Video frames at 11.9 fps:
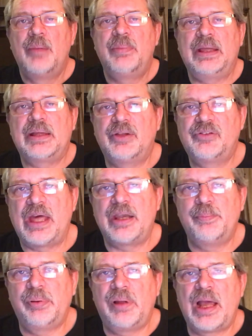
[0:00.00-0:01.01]
because
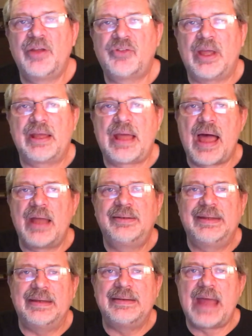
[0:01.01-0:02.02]
that implies that
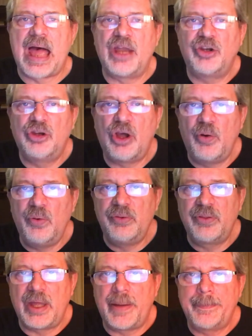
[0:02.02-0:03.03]
God did not know
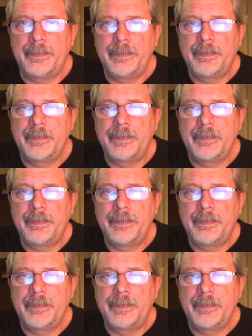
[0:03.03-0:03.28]
them.